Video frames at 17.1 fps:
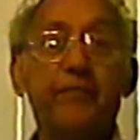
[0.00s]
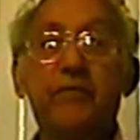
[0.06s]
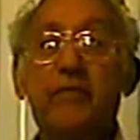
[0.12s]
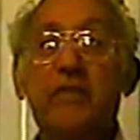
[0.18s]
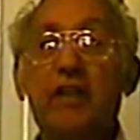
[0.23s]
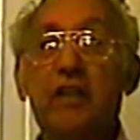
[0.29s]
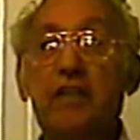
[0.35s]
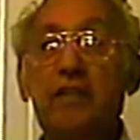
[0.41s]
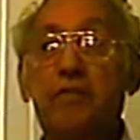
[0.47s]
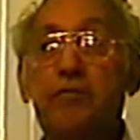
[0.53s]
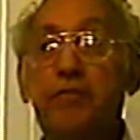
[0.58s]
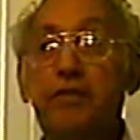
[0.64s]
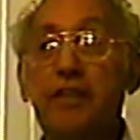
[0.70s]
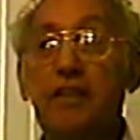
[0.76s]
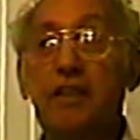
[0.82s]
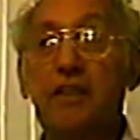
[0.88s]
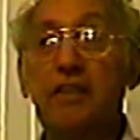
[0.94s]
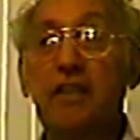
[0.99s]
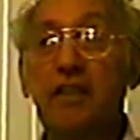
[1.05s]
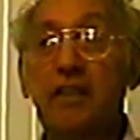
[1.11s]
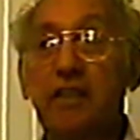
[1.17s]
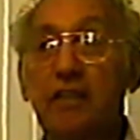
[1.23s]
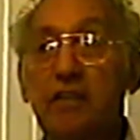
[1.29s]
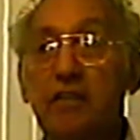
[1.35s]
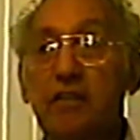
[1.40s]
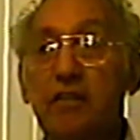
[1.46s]
in
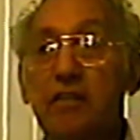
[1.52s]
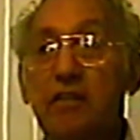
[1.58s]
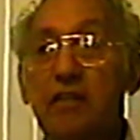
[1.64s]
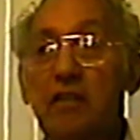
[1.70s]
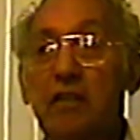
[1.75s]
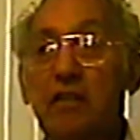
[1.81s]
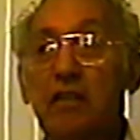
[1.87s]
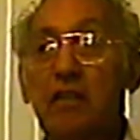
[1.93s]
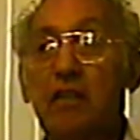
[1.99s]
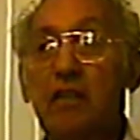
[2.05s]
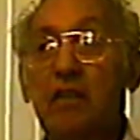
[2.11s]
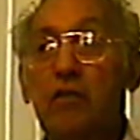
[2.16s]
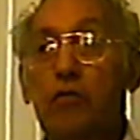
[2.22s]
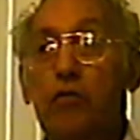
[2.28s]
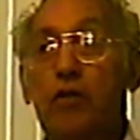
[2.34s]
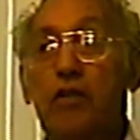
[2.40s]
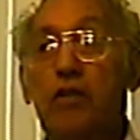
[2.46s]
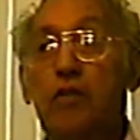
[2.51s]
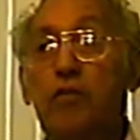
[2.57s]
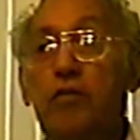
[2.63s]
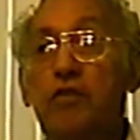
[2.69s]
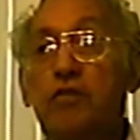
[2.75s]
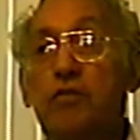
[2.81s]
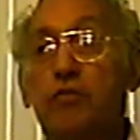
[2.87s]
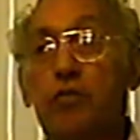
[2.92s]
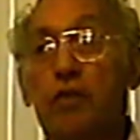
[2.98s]
Piedras when he
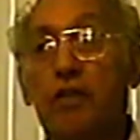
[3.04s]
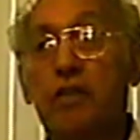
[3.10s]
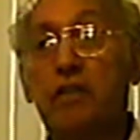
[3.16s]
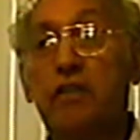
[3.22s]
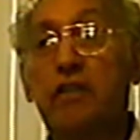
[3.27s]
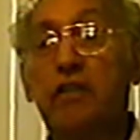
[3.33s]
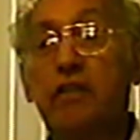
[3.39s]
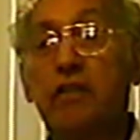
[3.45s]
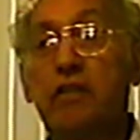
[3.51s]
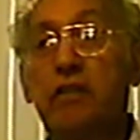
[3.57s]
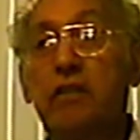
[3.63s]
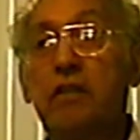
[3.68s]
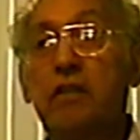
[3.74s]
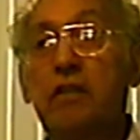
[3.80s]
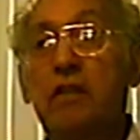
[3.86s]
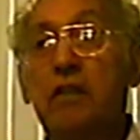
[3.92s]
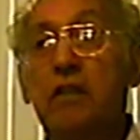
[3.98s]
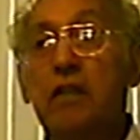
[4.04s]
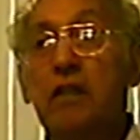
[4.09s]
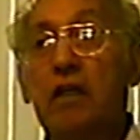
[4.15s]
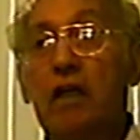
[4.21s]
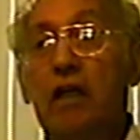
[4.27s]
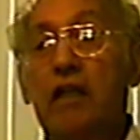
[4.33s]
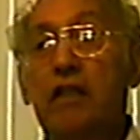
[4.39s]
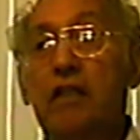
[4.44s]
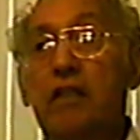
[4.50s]
was working here.
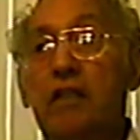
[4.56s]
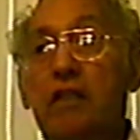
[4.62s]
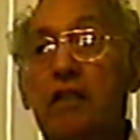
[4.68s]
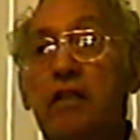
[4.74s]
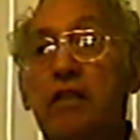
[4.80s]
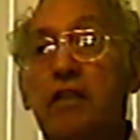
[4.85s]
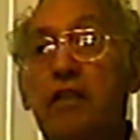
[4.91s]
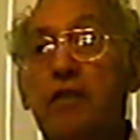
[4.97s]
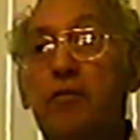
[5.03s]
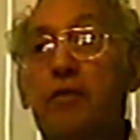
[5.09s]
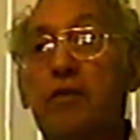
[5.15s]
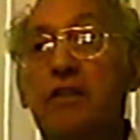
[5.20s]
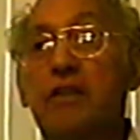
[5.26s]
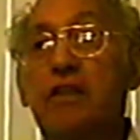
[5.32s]
And he, by the